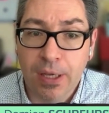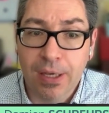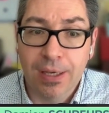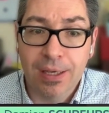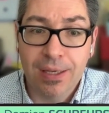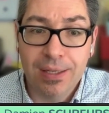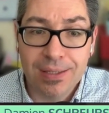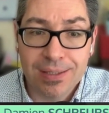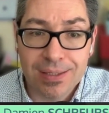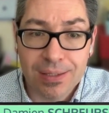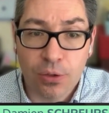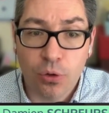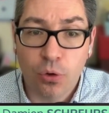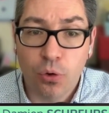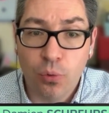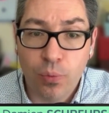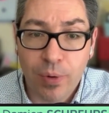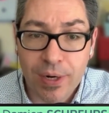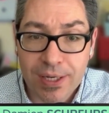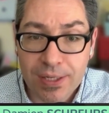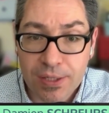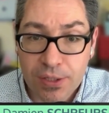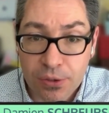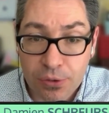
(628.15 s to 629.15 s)
it's
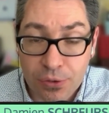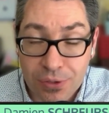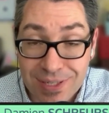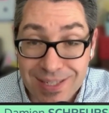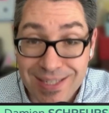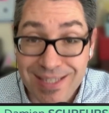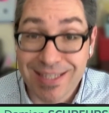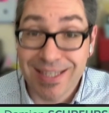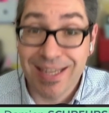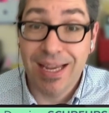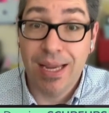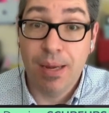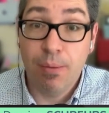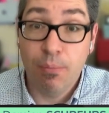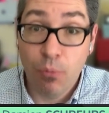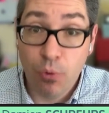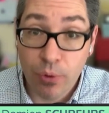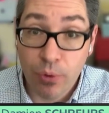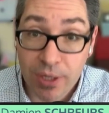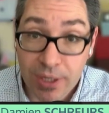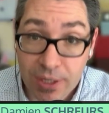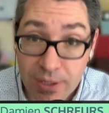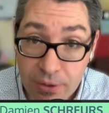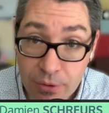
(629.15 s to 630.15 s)
always the same
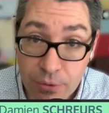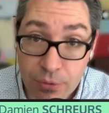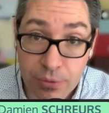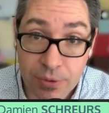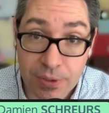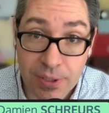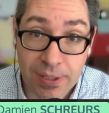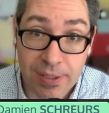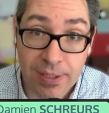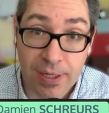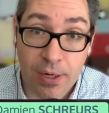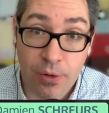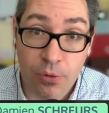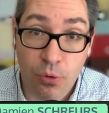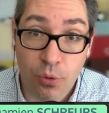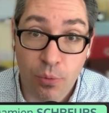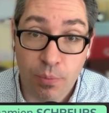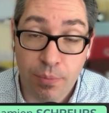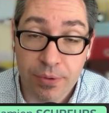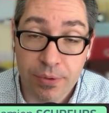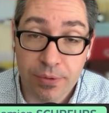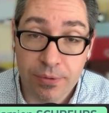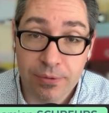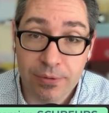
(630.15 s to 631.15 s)
windows that are
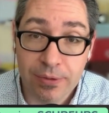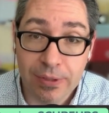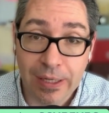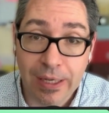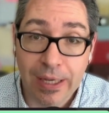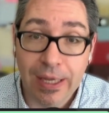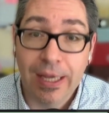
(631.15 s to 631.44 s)
opened,